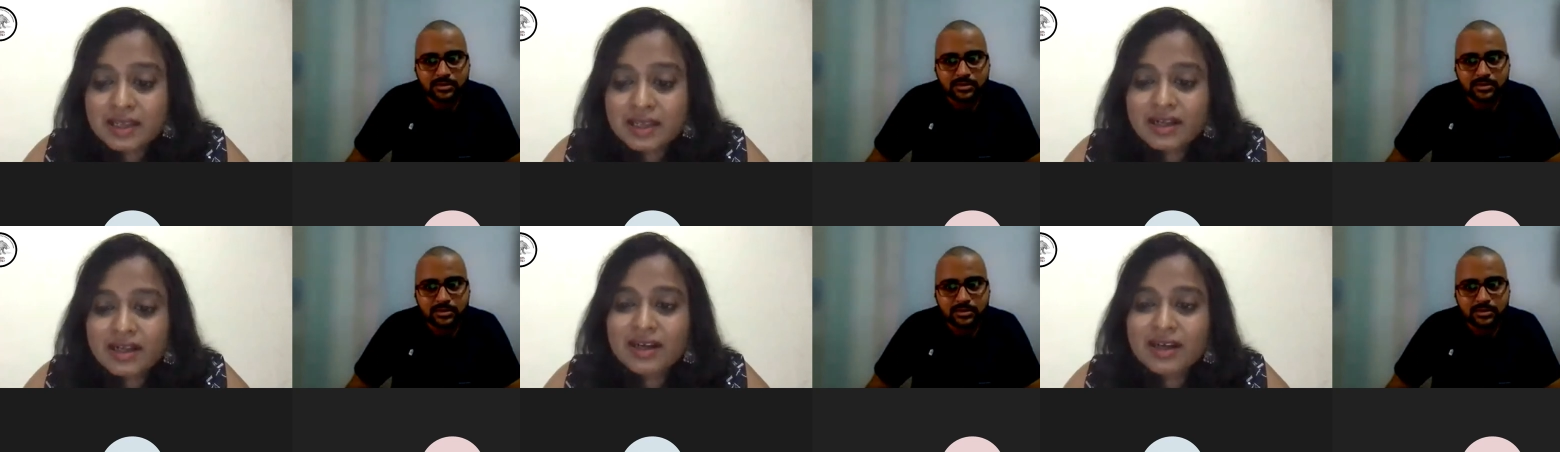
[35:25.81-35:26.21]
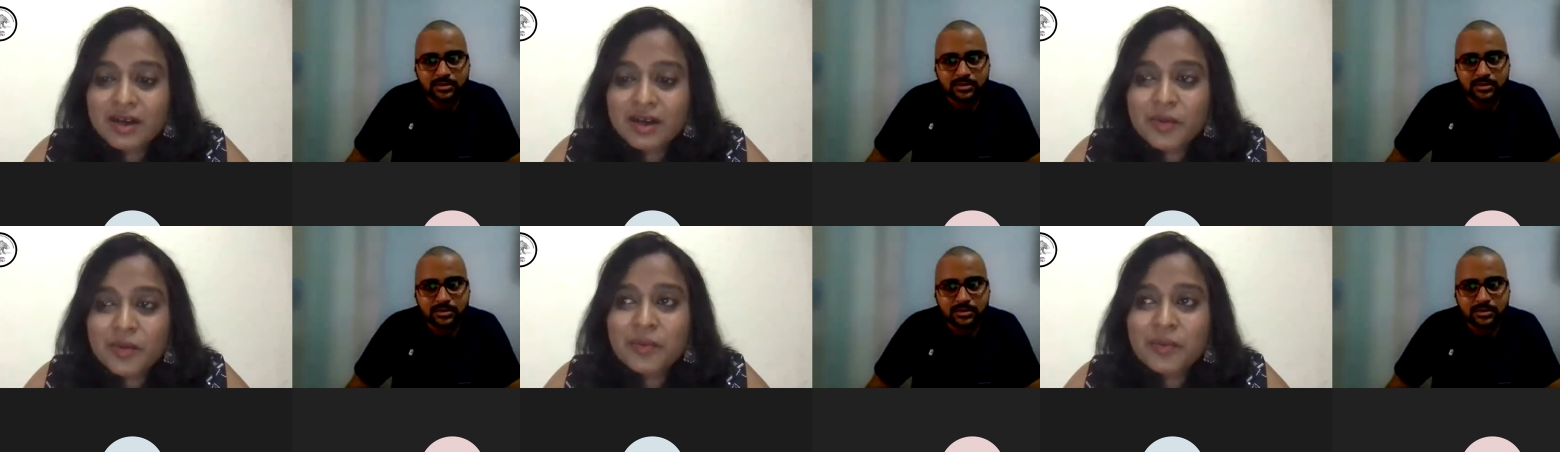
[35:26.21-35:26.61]

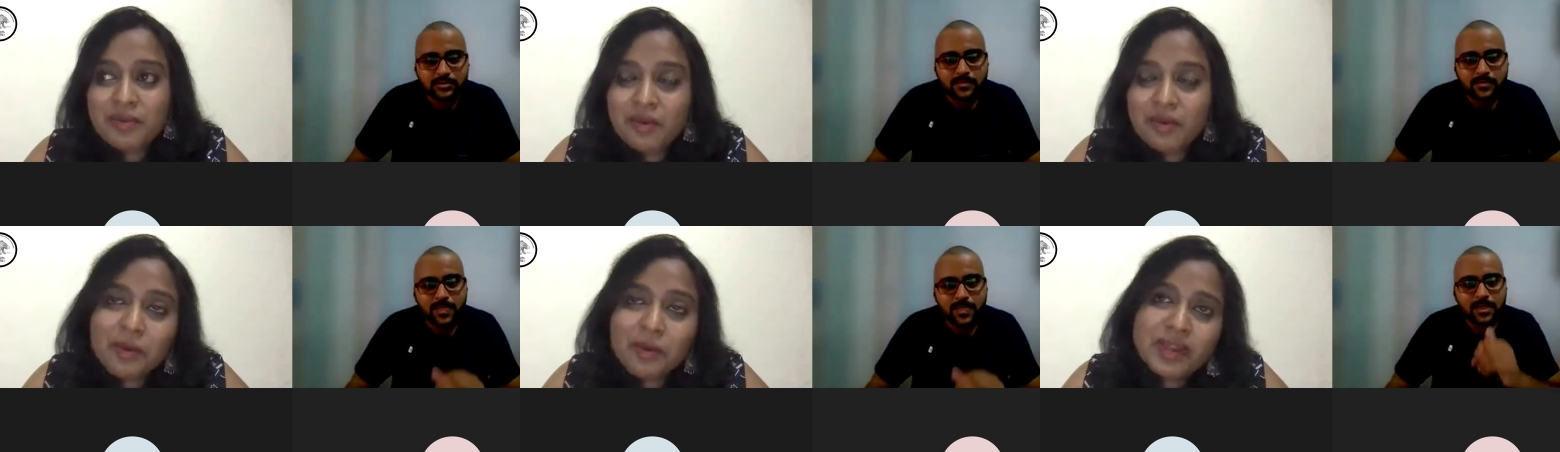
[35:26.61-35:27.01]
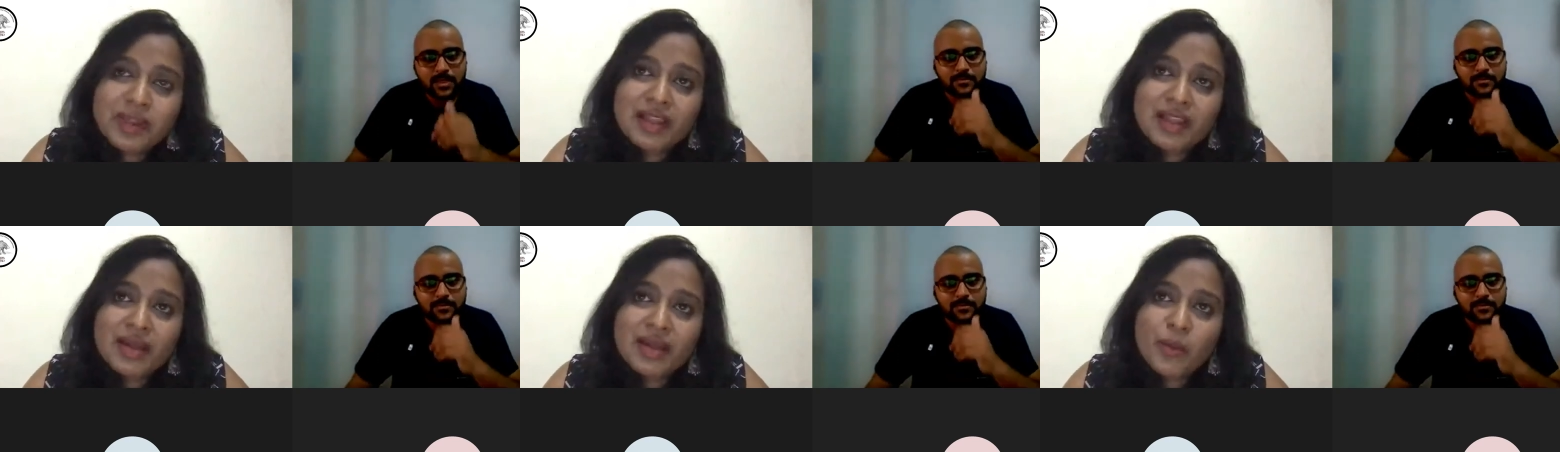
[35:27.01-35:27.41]
Speaker 1: Uh,
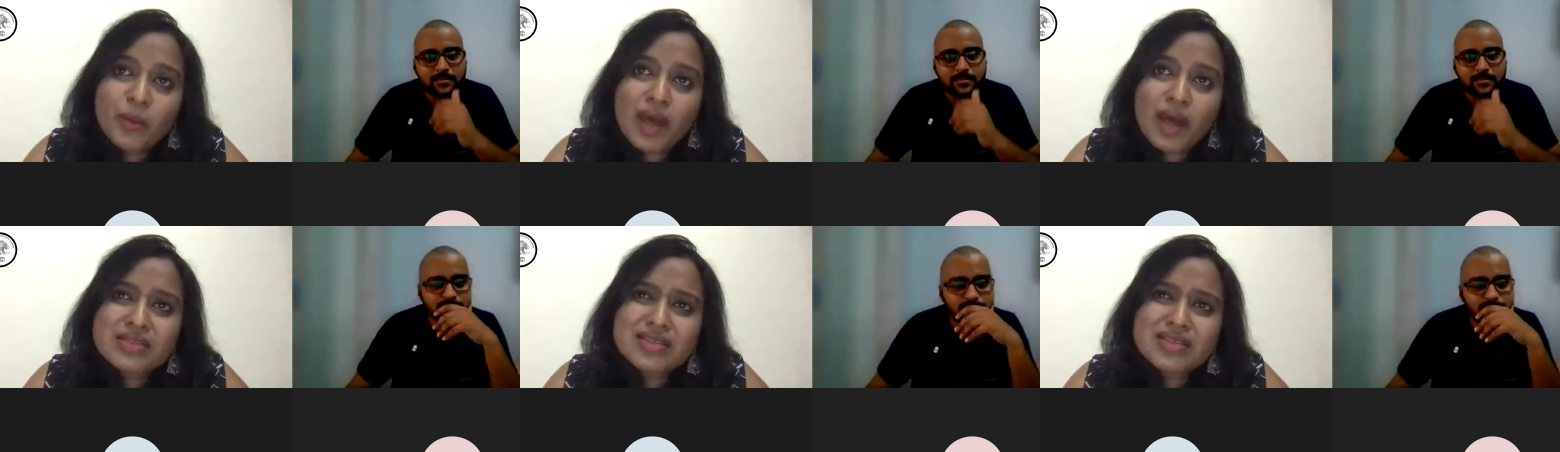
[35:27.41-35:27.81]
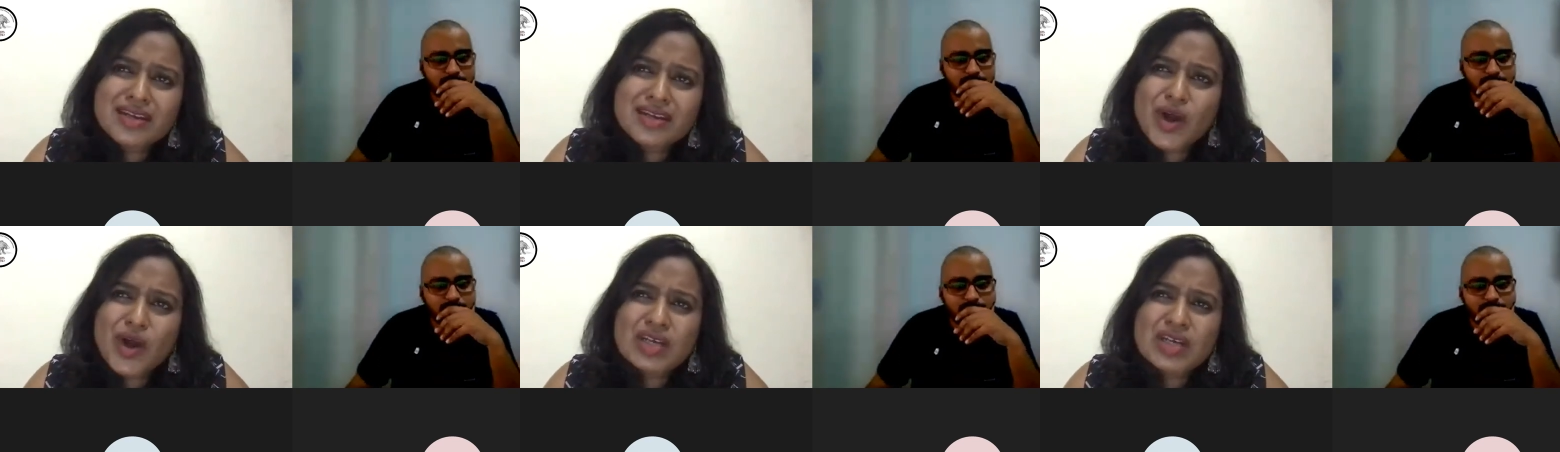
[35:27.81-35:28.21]
once
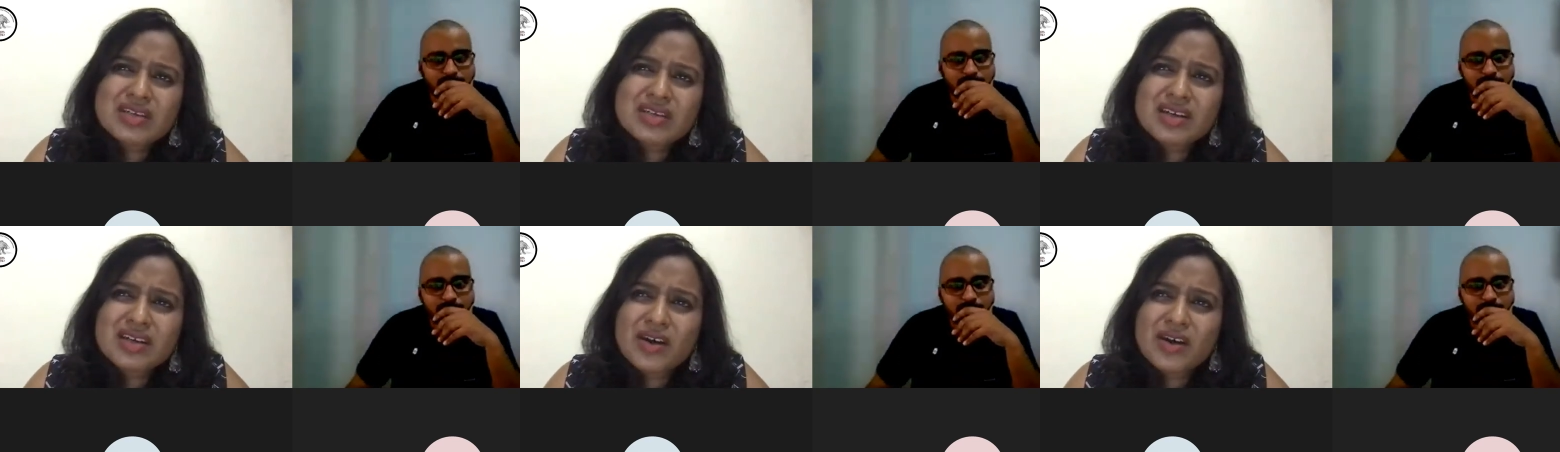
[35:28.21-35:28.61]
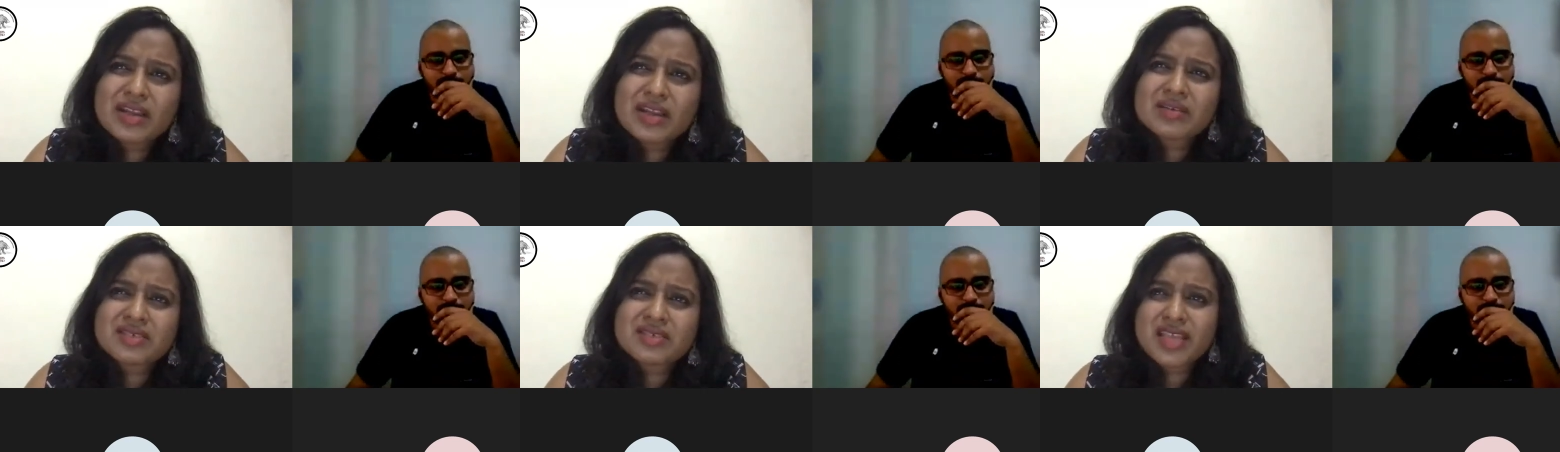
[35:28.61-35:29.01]
a daughter or
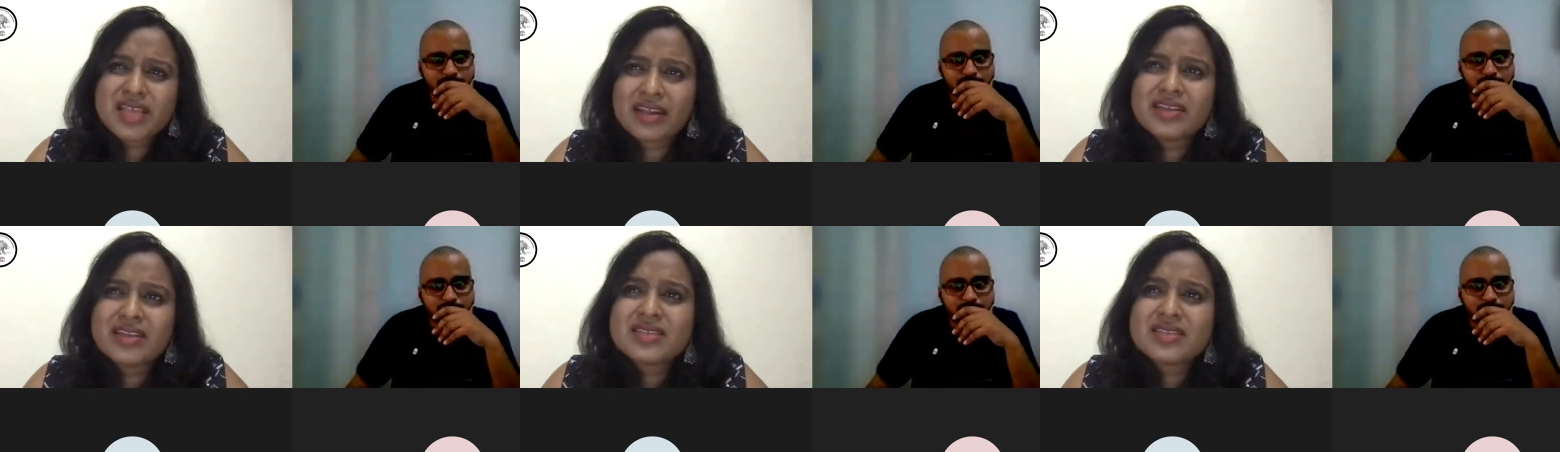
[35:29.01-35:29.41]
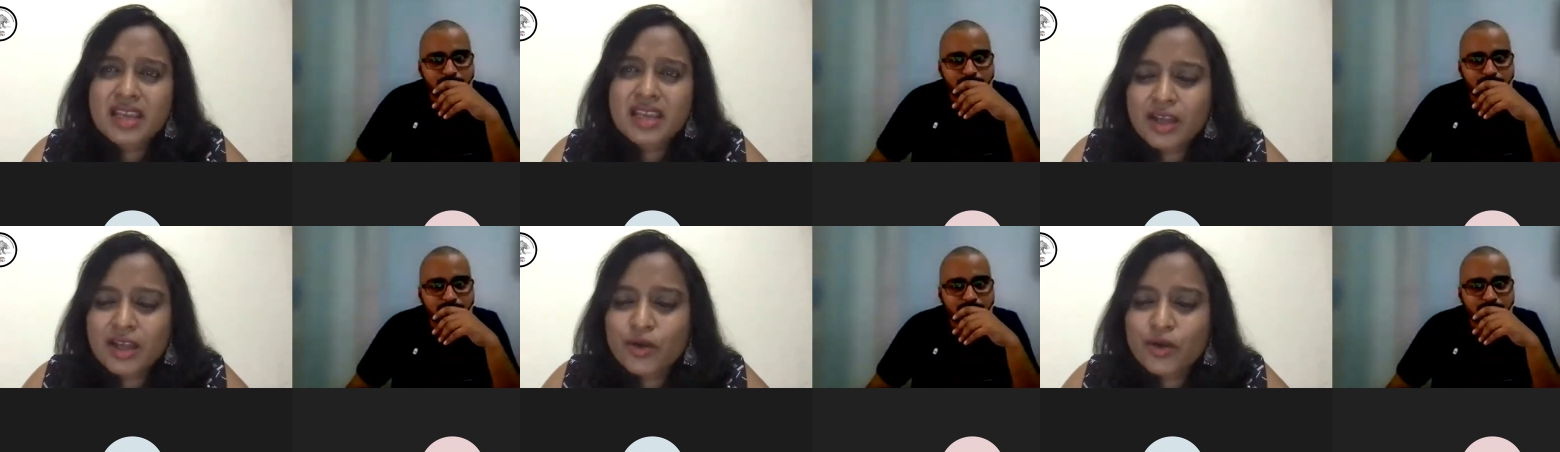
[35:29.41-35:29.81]
a son is
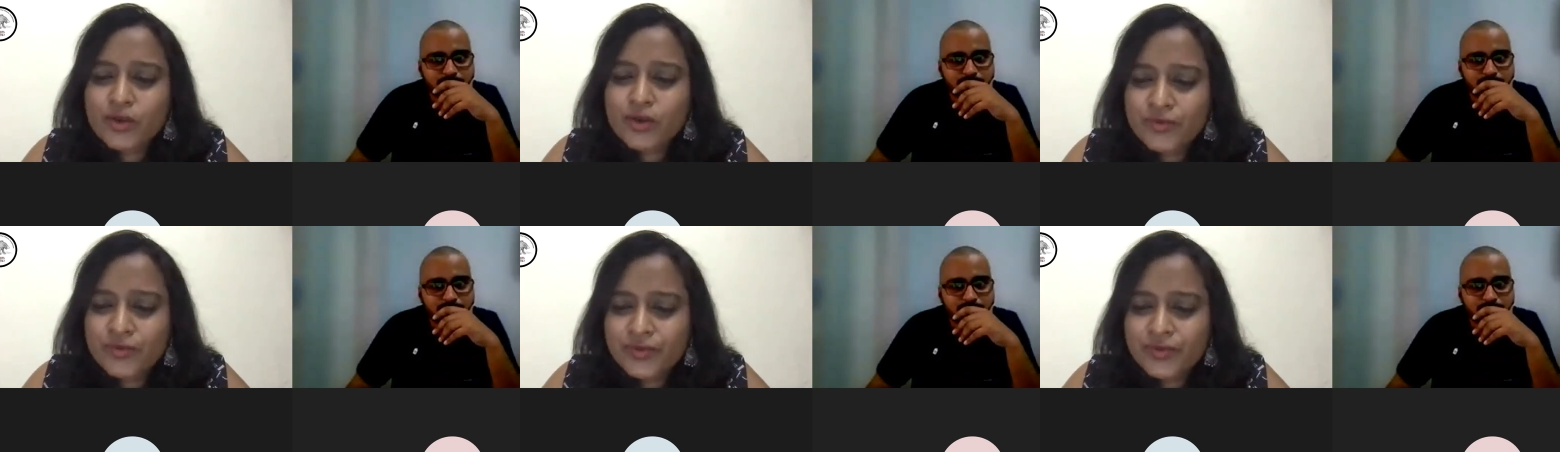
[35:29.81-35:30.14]
kicked out